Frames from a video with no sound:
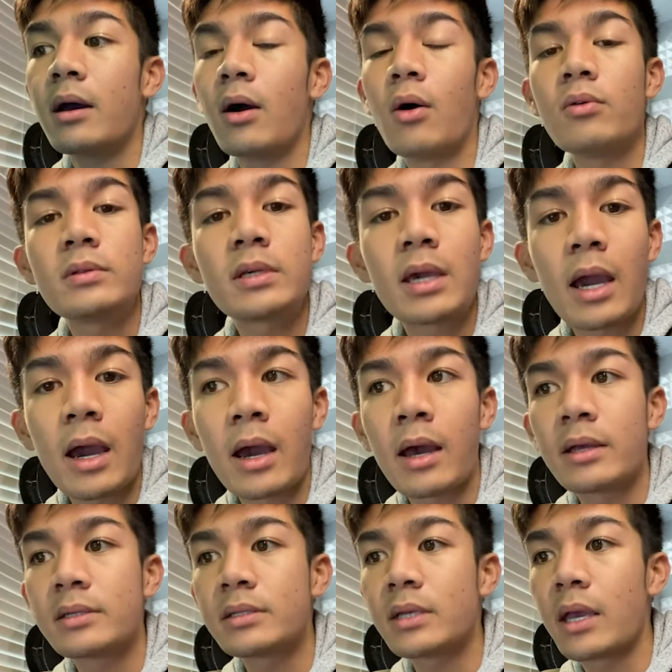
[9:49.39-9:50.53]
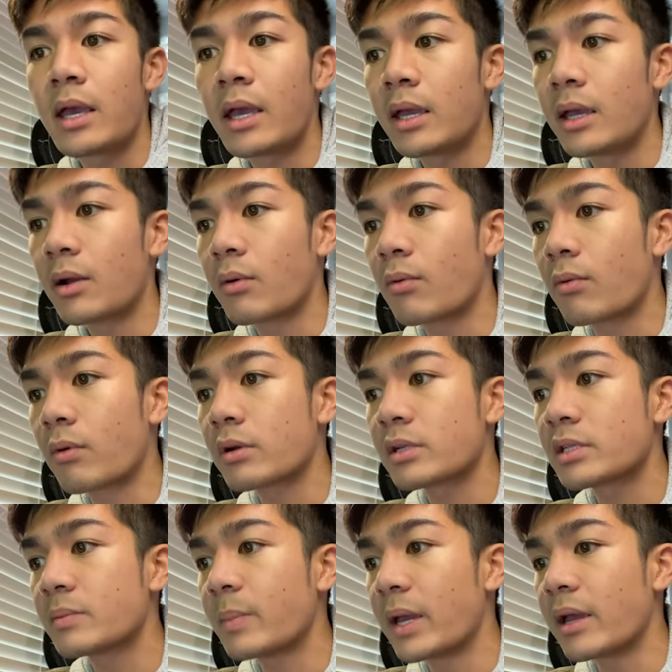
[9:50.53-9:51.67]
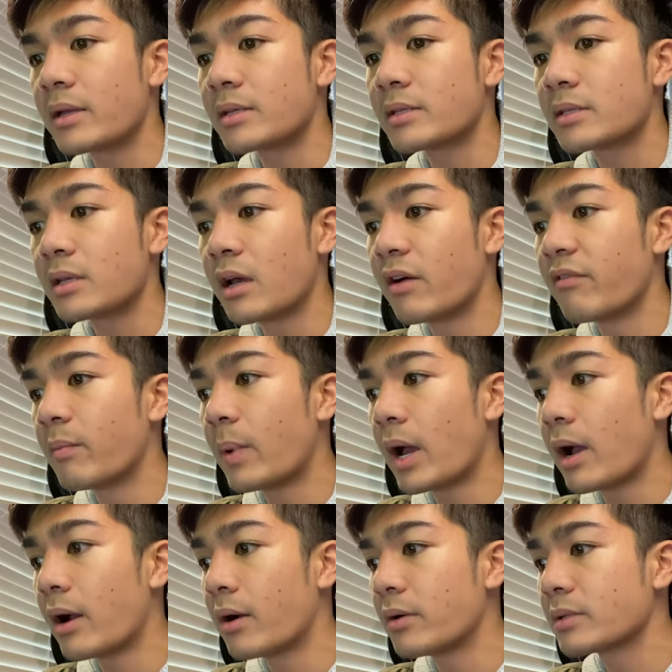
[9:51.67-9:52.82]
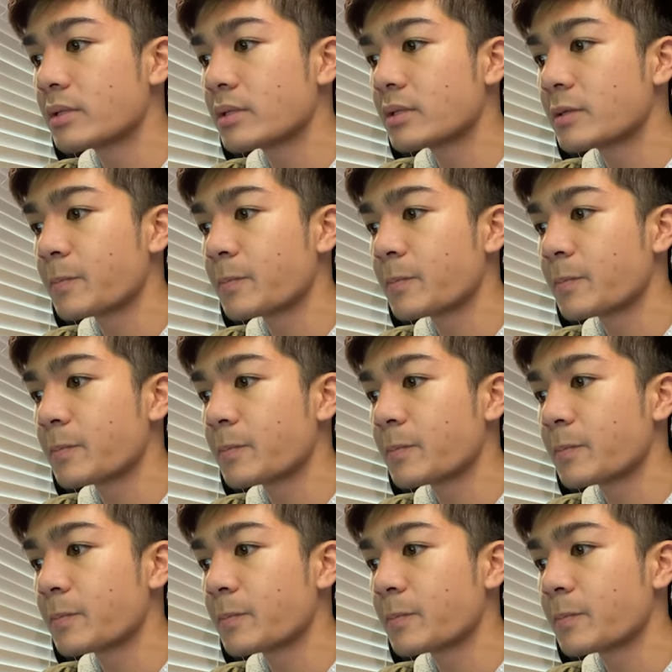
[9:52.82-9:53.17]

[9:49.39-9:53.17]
only has a workspace of about